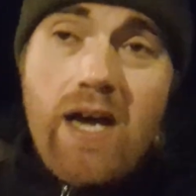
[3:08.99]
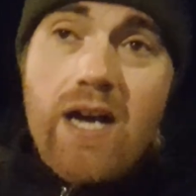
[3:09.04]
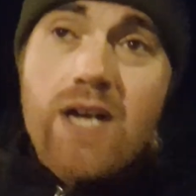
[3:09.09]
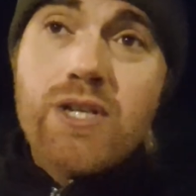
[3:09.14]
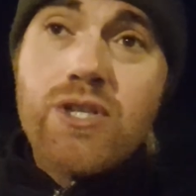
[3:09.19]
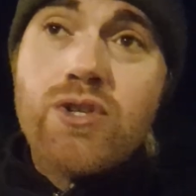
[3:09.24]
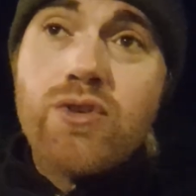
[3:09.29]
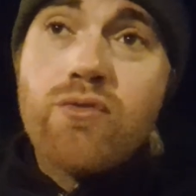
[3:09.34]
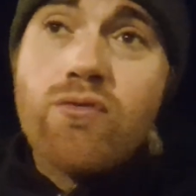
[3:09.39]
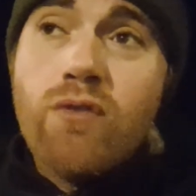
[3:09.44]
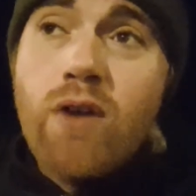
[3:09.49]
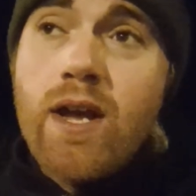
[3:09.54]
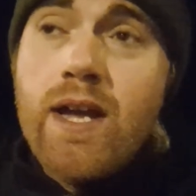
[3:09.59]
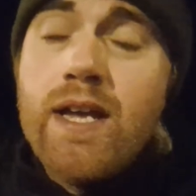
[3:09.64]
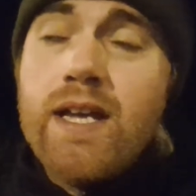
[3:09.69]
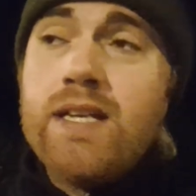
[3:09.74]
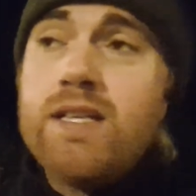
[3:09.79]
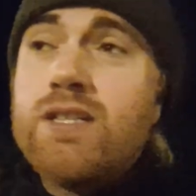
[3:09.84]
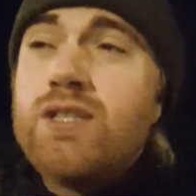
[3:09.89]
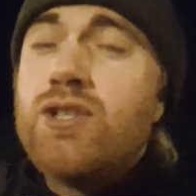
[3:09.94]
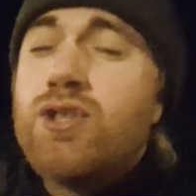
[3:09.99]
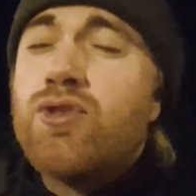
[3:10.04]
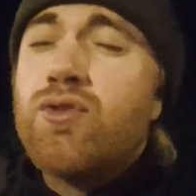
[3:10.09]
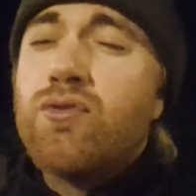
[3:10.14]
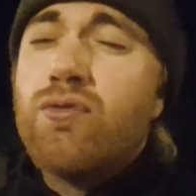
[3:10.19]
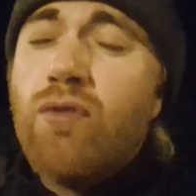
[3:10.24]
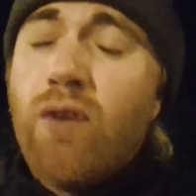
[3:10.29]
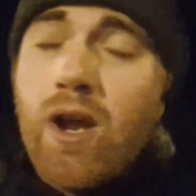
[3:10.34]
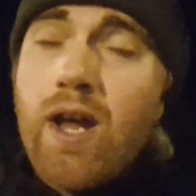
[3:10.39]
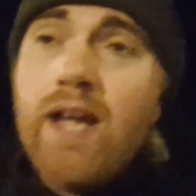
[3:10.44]
I
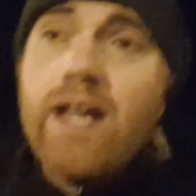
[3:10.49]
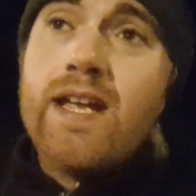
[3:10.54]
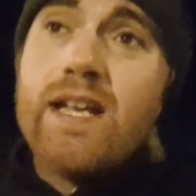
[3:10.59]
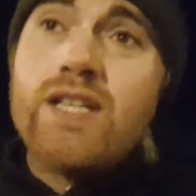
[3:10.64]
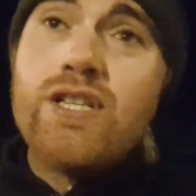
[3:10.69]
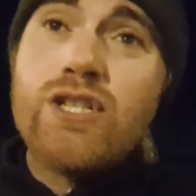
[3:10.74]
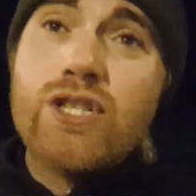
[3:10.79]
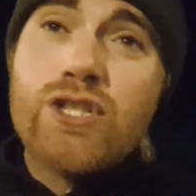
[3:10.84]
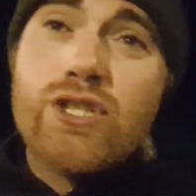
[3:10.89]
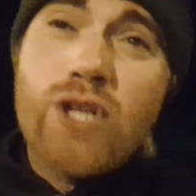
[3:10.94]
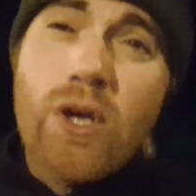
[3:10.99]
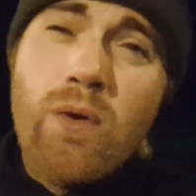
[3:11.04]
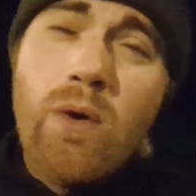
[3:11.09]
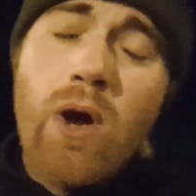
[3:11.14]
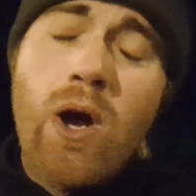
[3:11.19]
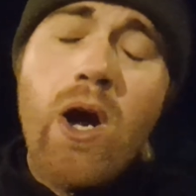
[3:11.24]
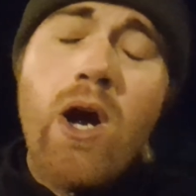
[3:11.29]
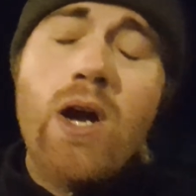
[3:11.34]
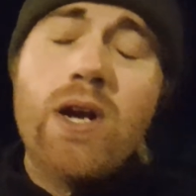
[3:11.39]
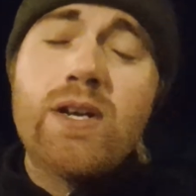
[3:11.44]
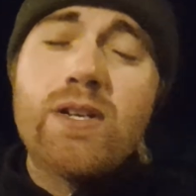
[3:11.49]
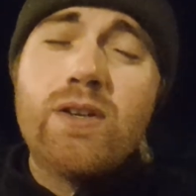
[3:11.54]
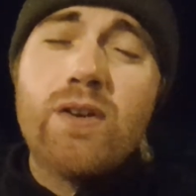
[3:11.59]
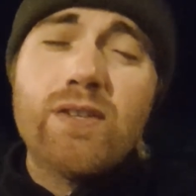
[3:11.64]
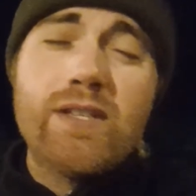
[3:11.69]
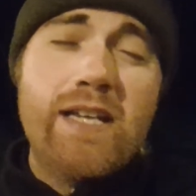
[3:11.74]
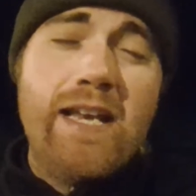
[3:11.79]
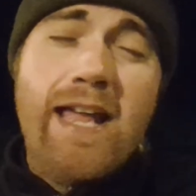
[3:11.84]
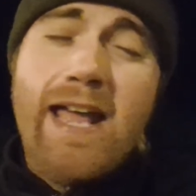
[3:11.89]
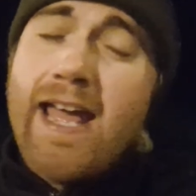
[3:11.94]
tried so hard
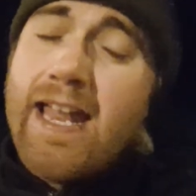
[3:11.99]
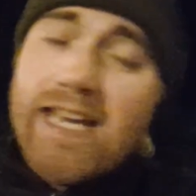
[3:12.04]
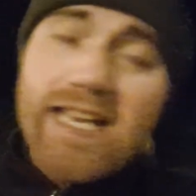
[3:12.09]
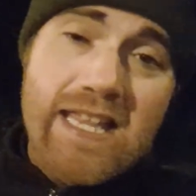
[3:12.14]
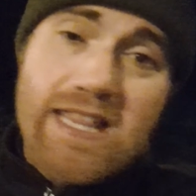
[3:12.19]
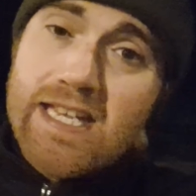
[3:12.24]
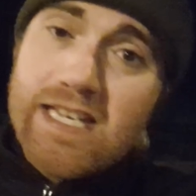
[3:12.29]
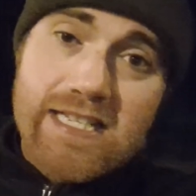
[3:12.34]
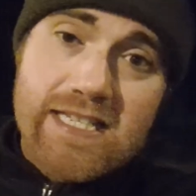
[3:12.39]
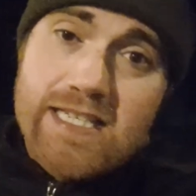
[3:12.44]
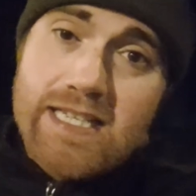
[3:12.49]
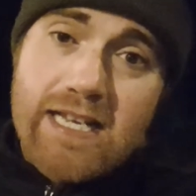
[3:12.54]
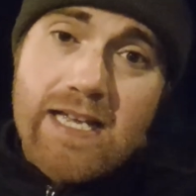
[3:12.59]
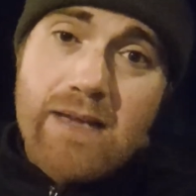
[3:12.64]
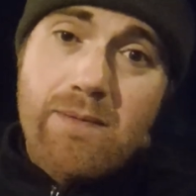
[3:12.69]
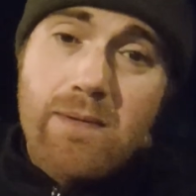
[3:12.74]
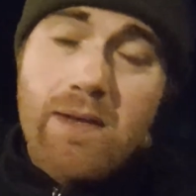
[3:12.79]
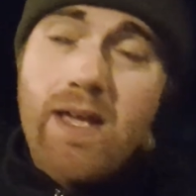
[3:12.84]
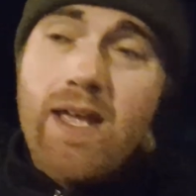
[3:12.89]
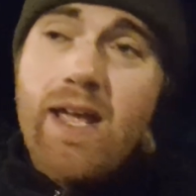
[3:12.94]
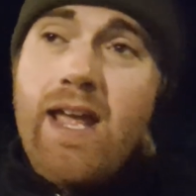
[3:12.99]
not to let anything slip.